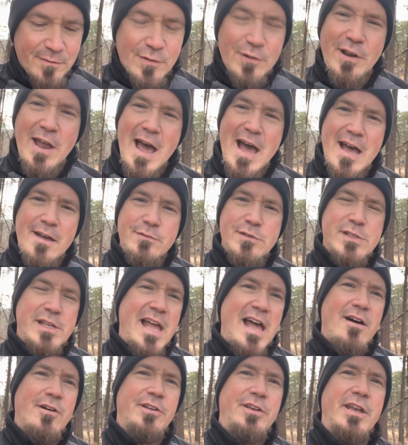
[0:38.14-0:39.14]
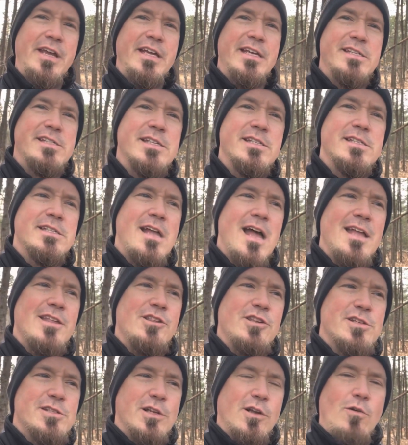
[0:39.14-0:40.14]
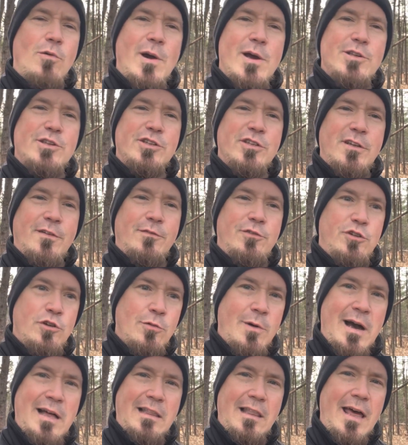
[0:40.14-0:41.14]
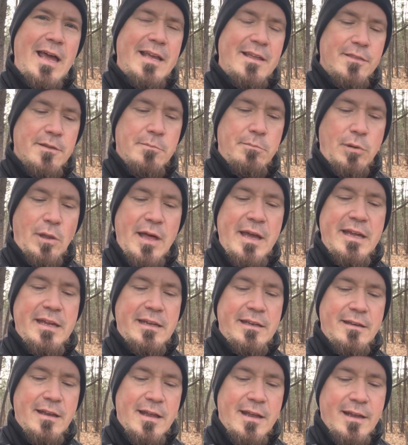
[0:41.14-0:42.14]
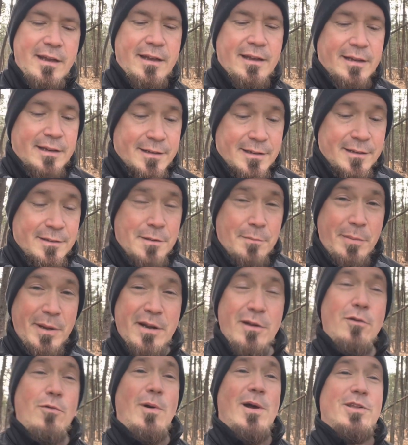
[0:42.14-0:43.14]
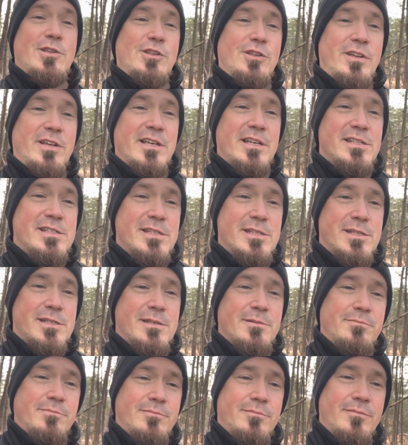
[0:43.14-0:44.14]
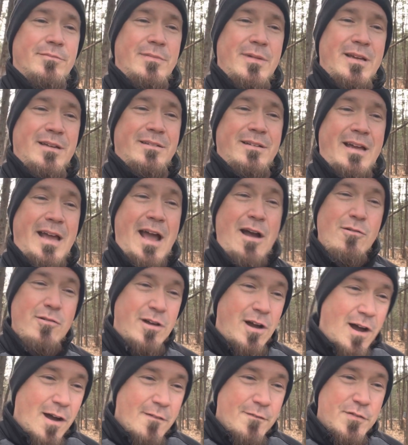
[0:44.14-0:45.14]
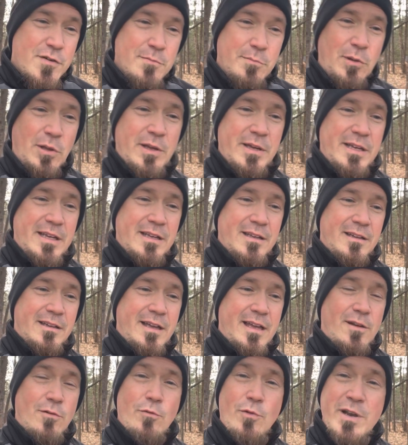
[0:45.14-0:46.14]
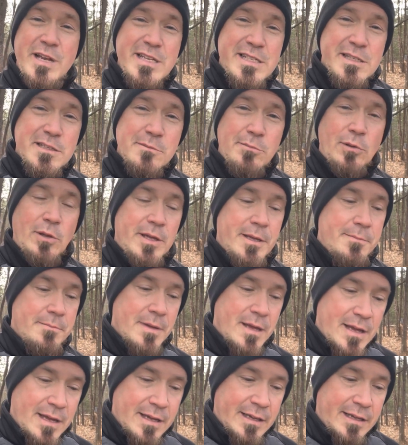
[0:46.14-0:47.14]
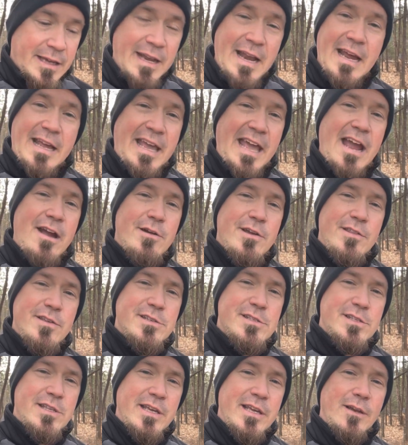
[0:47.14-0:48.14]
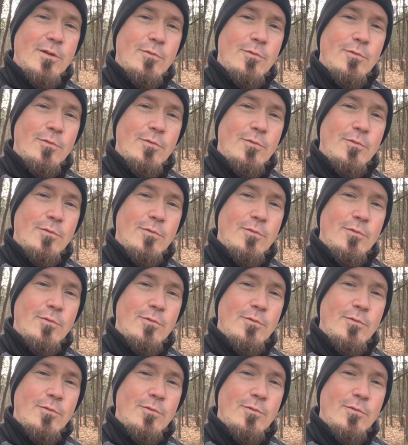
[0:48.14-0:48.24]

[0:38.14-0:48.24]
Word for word: for knives nowadays, it's not just a question of do I like the blade? The bigger question is, is how comfortably and reasonably can I carry this thing